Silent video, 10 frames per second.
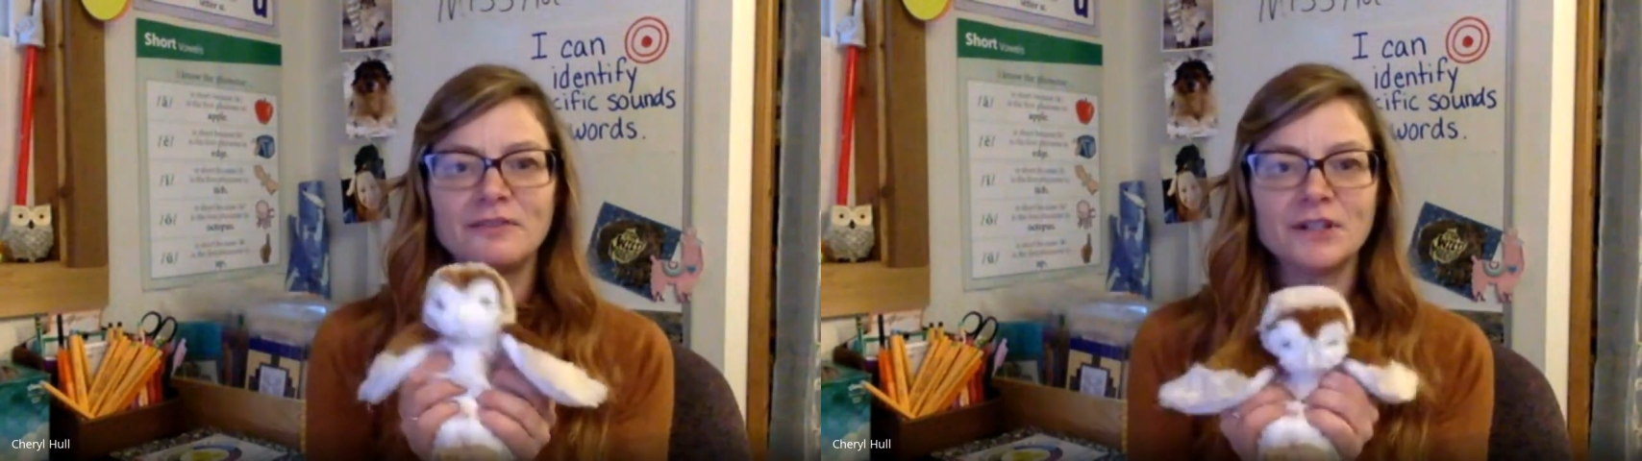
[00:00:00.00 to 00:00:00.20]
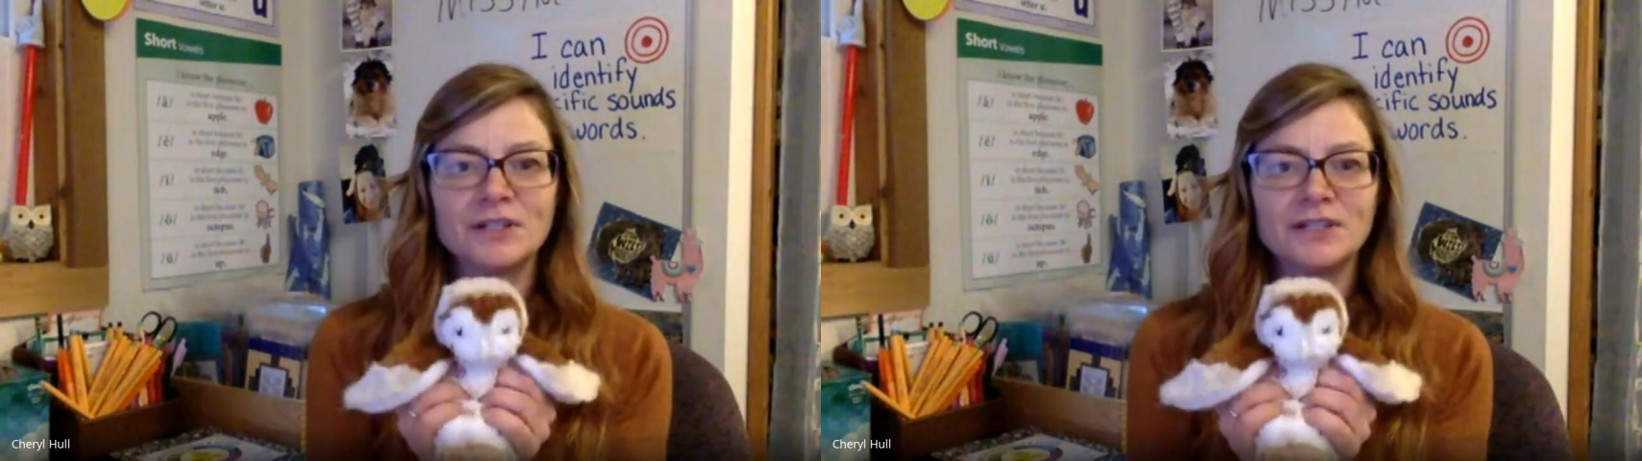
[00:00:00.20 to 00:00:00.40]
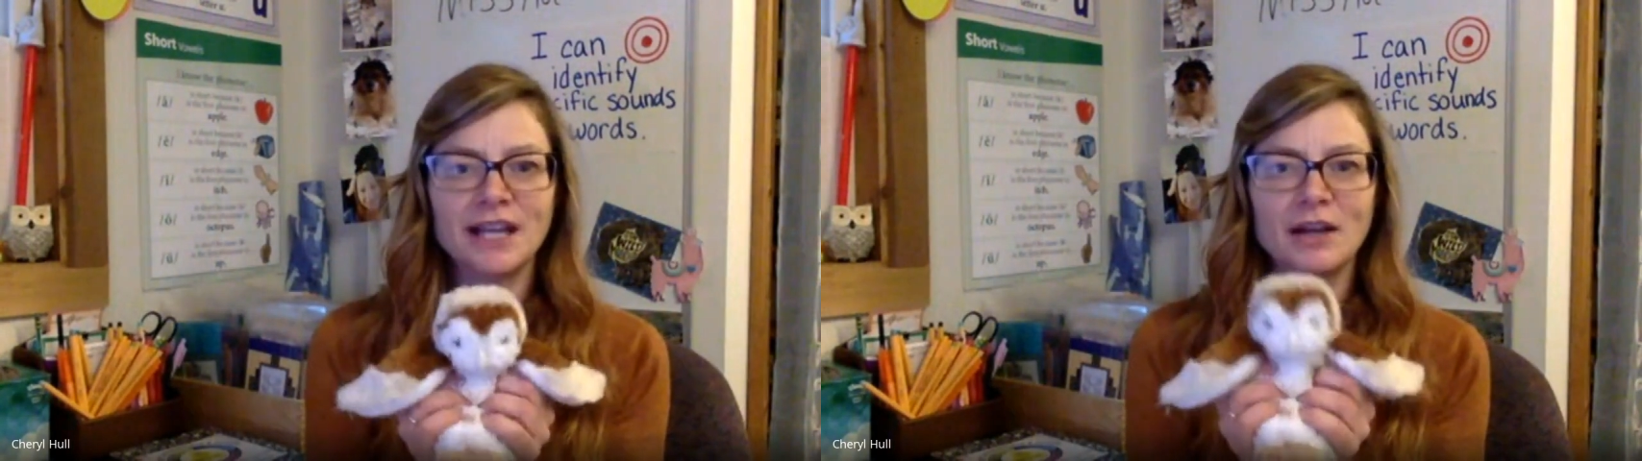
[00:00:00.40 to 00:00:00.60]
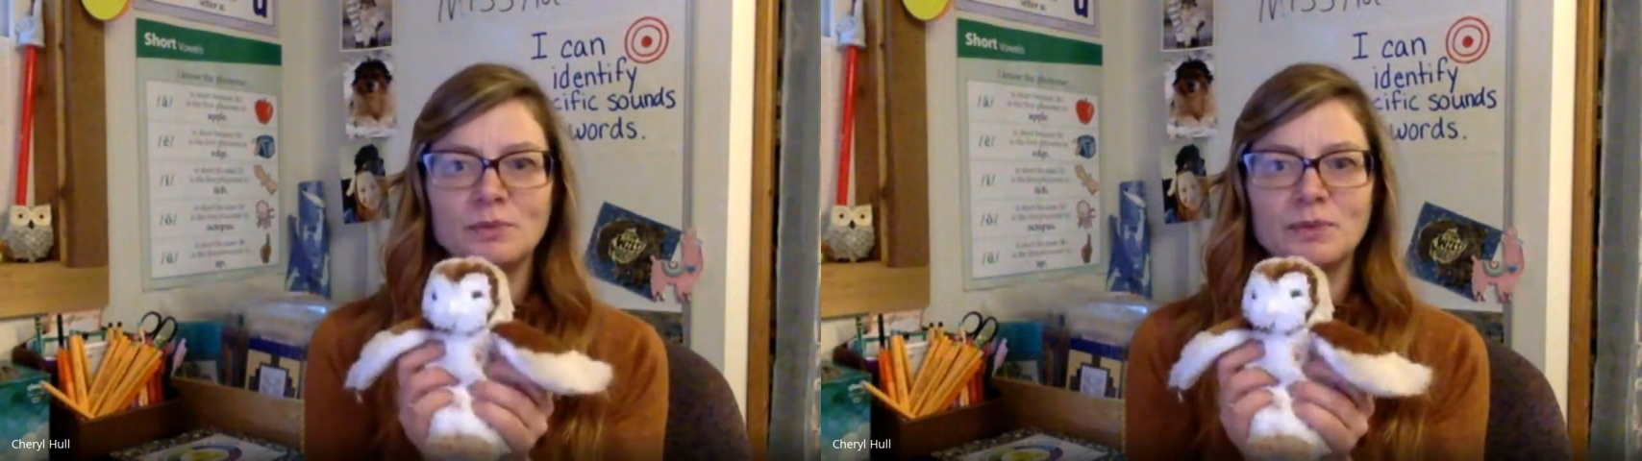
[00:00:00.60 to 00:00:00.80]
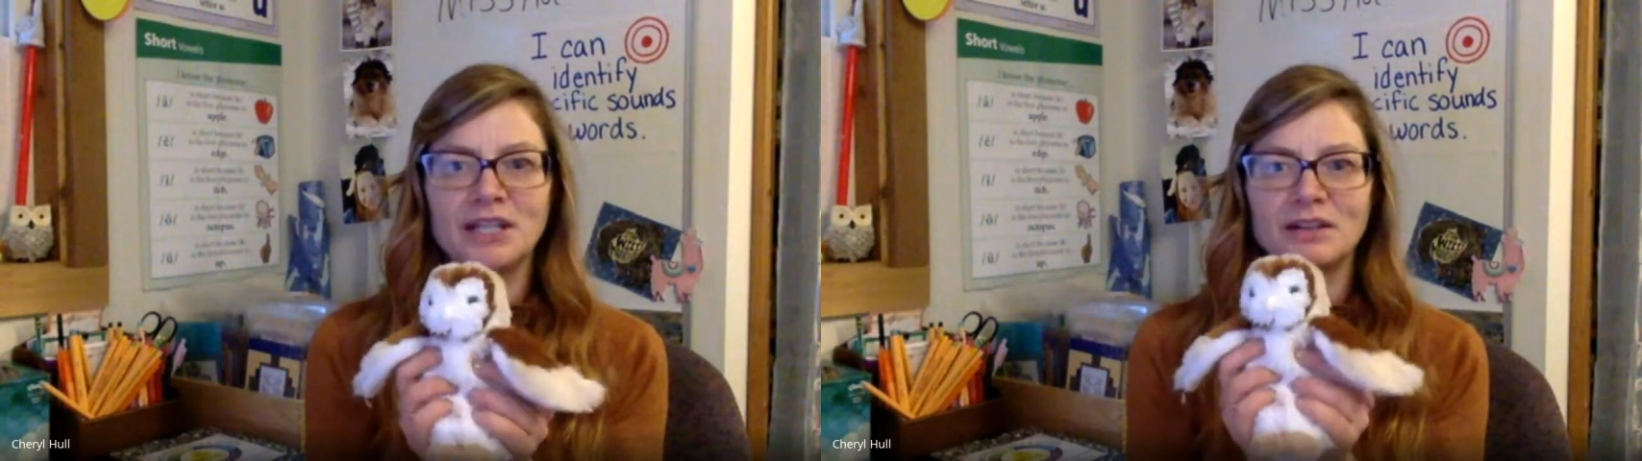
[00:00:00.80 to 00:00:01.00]
first
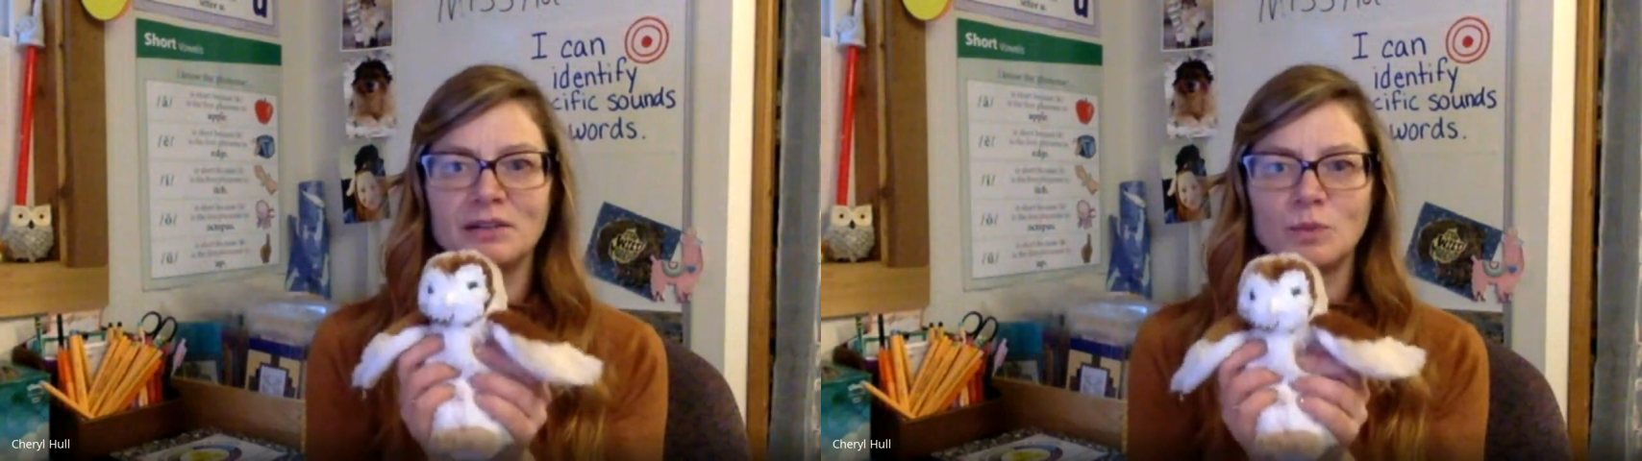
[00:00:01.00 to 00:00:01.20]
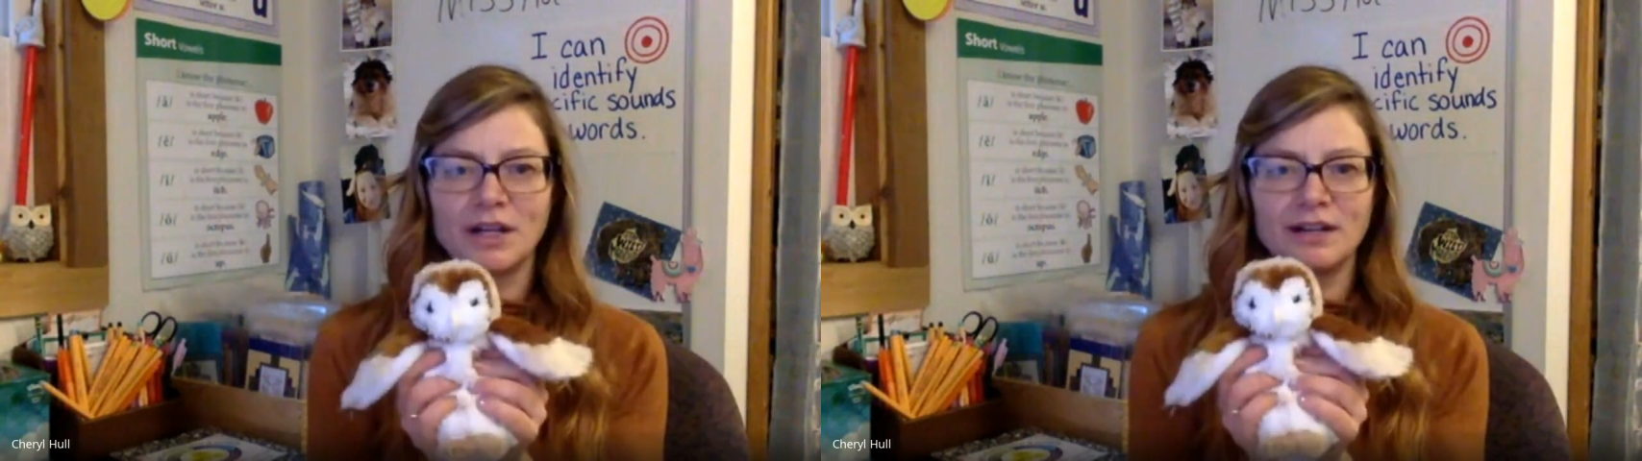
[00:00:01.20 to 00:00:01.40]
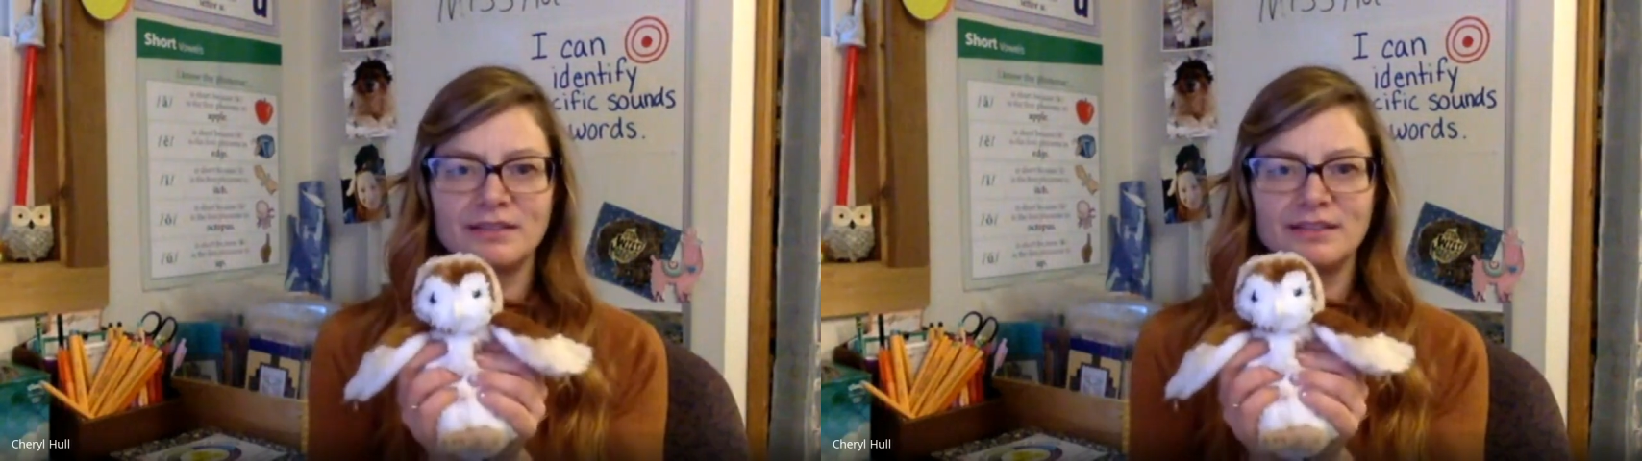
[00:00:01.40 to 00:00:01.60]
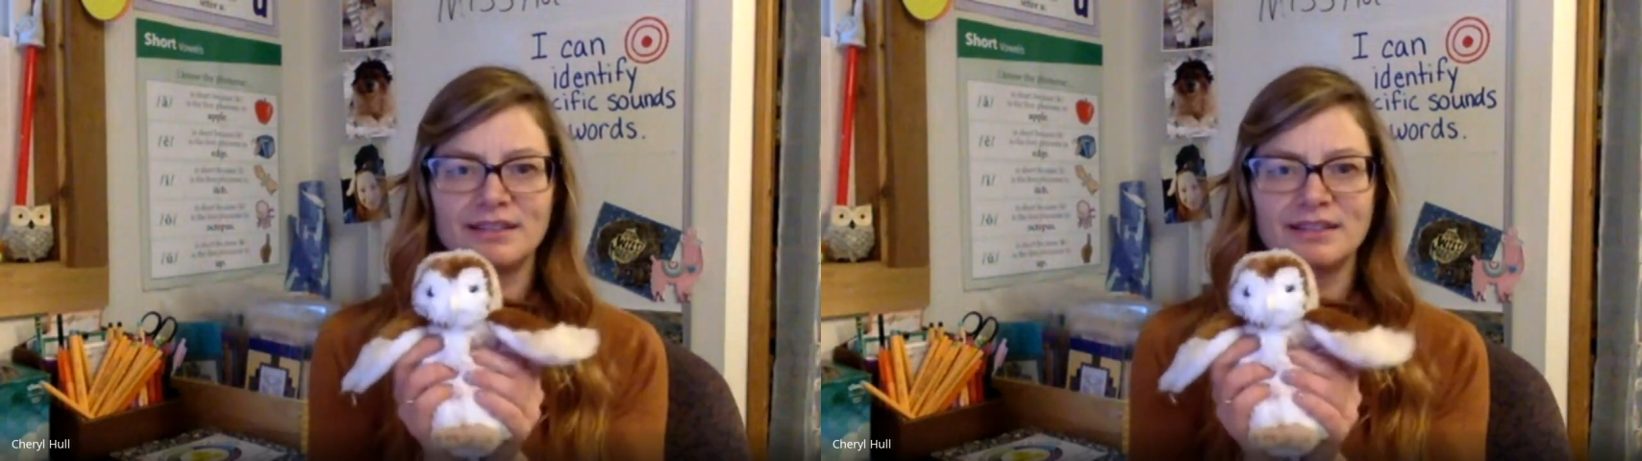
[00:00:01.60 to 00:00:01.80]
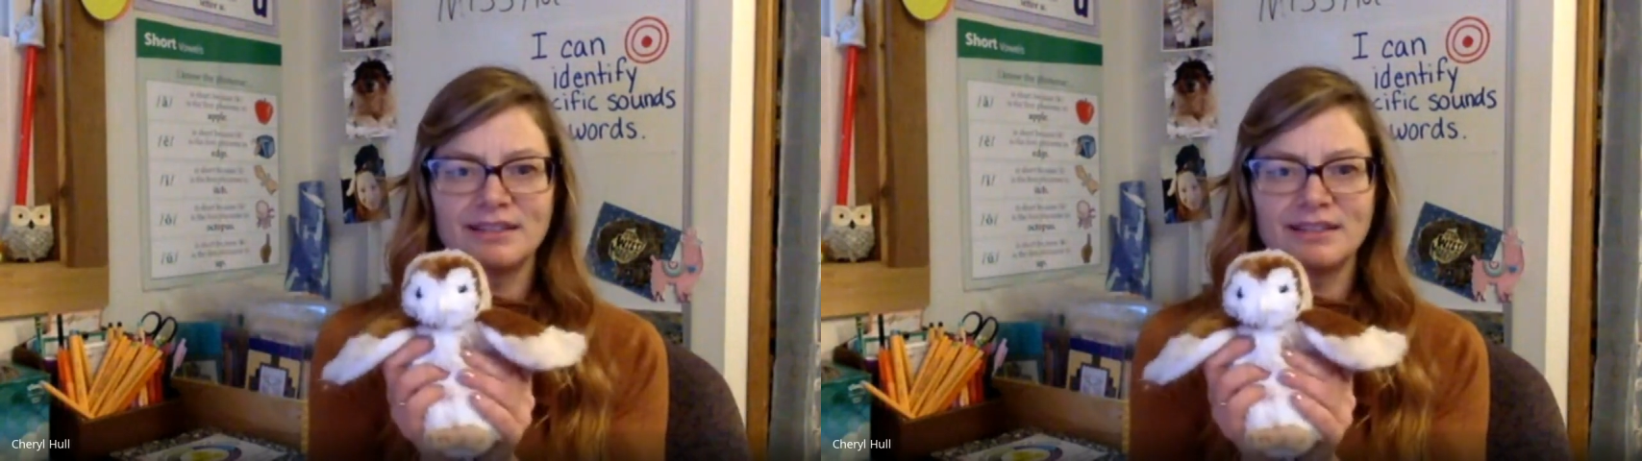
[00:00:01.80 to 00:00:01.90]
sound we hear in words.